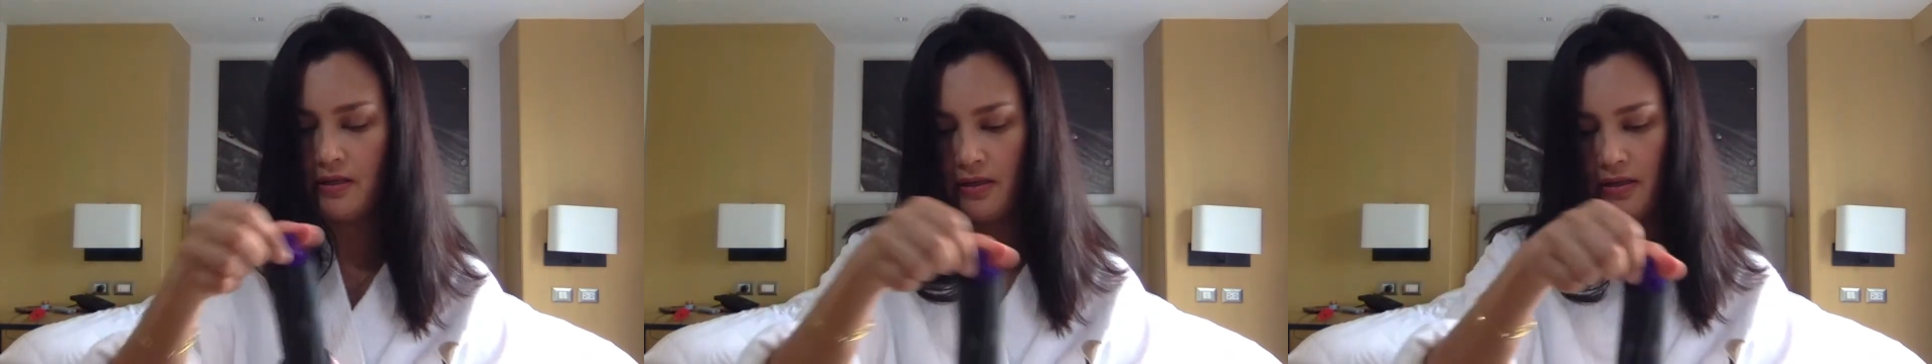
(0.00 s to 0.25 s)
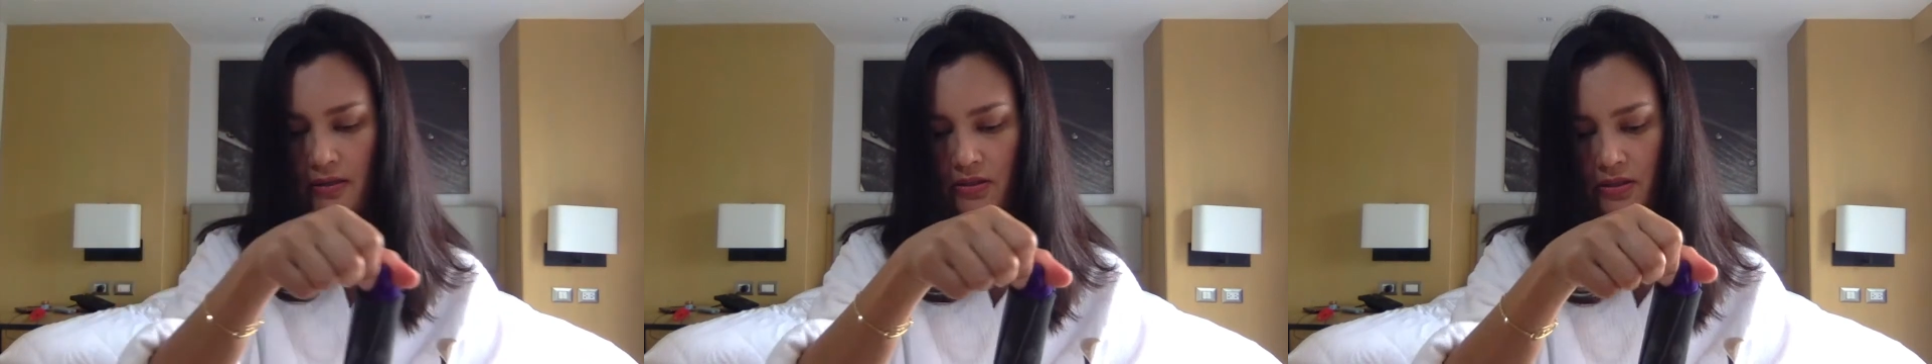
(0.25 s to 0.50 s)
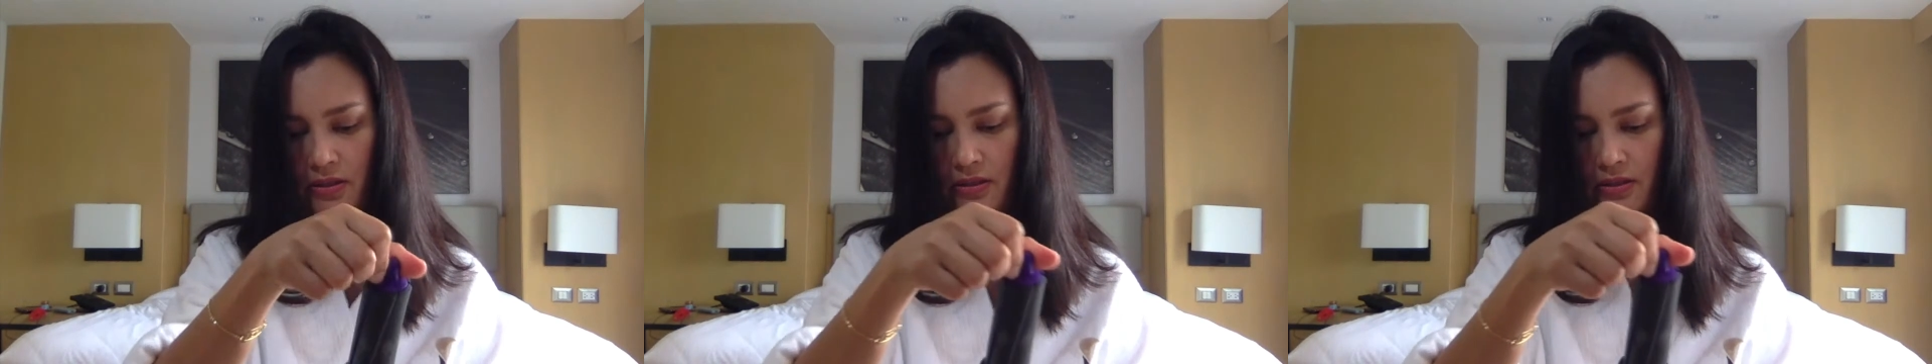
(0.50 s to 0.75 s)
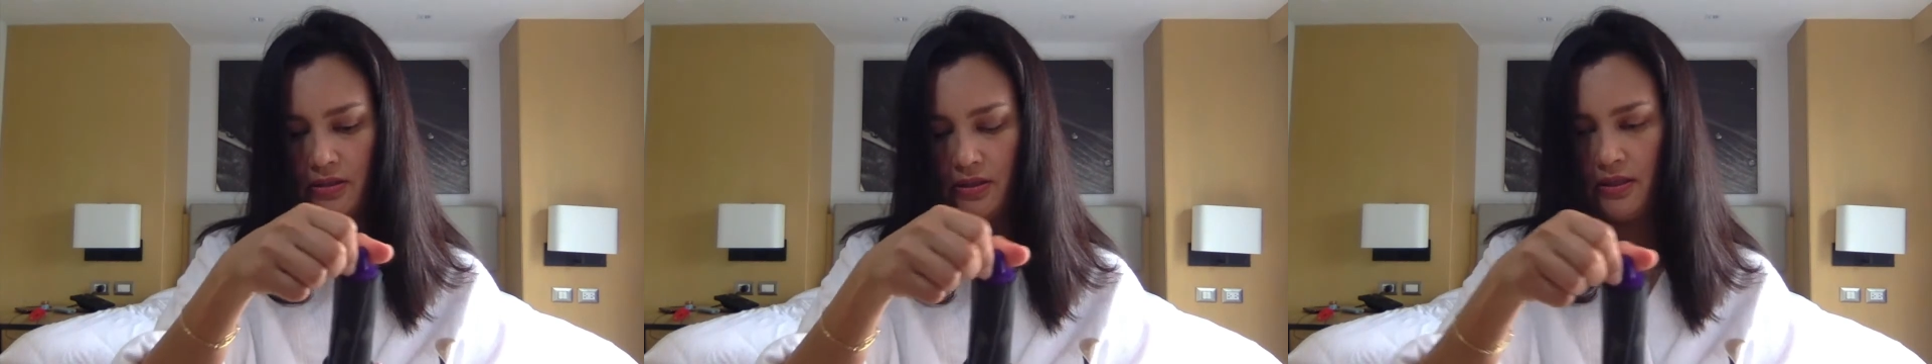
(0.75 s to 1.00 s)
that I
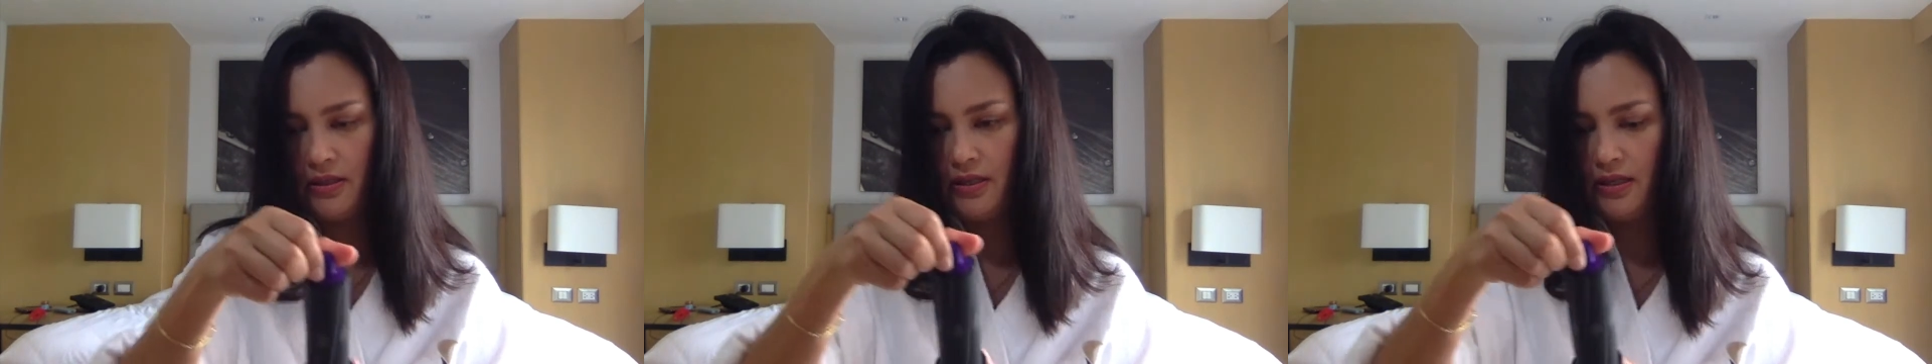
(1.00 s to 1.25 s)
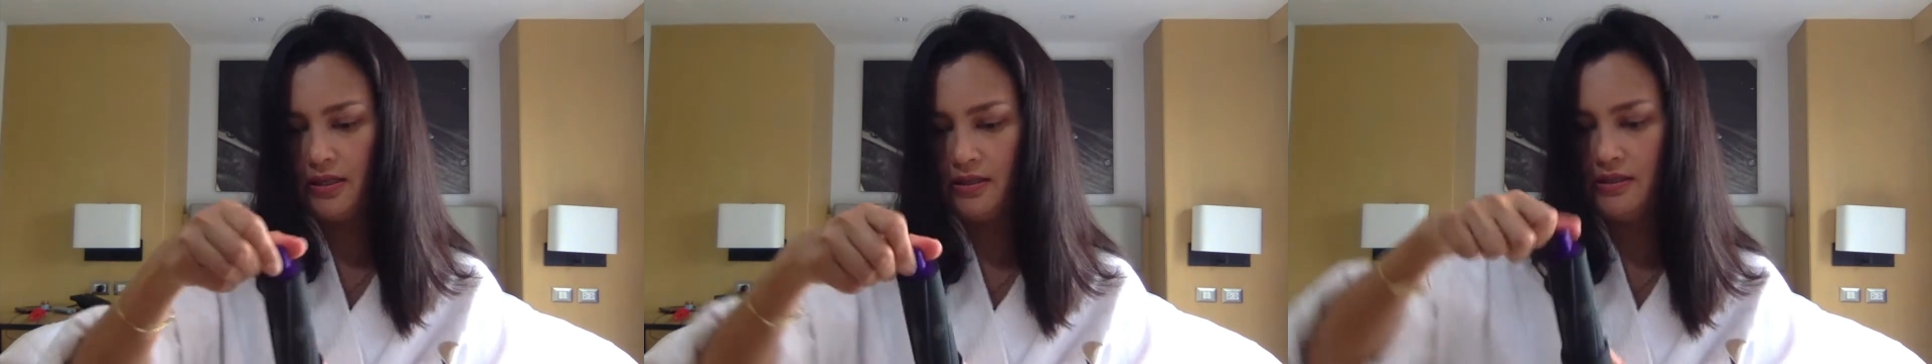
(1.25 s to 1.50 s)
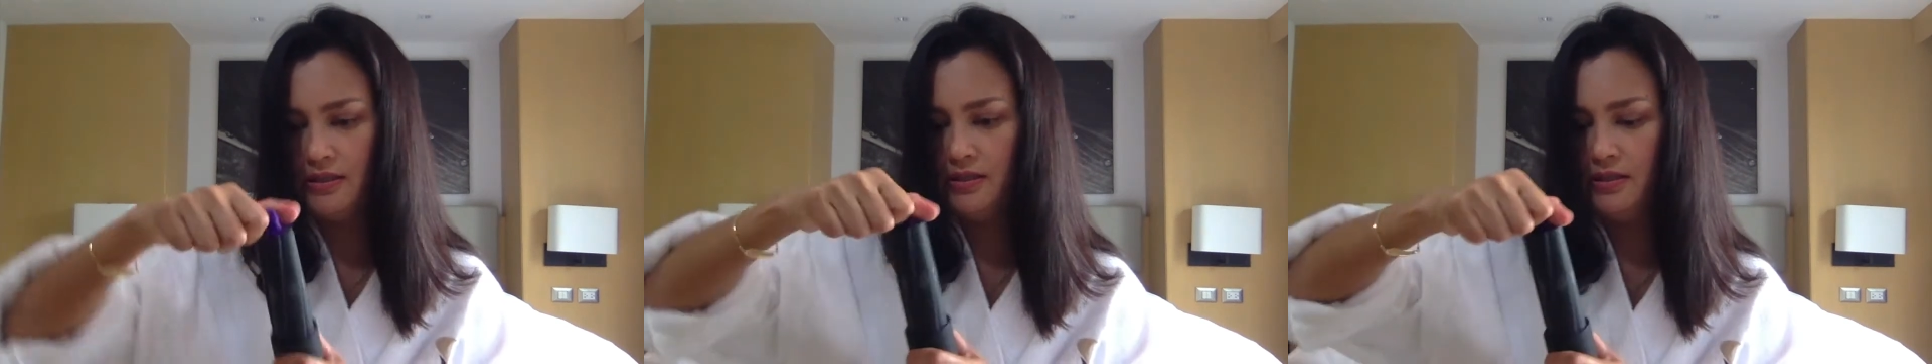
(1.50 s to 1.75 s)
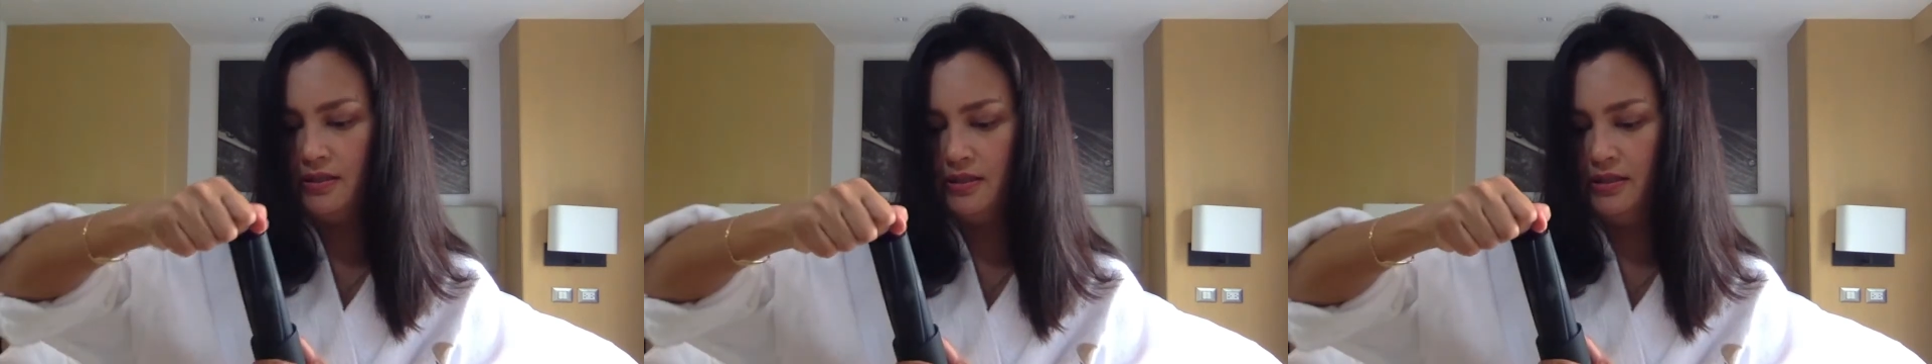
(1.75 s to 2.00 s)
just cannot
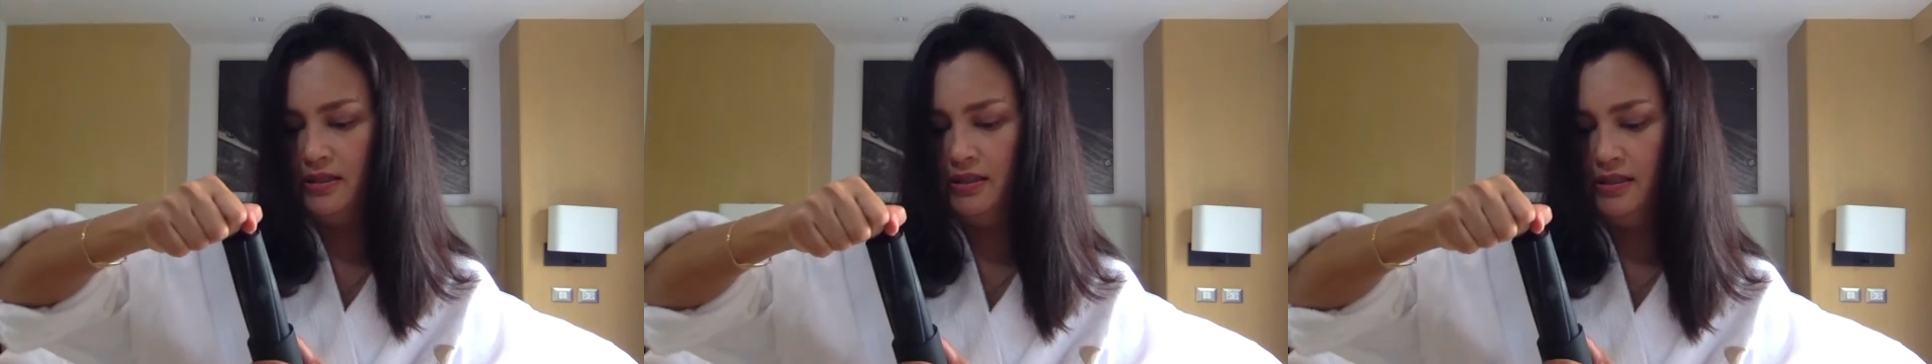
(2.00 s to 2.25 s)
sit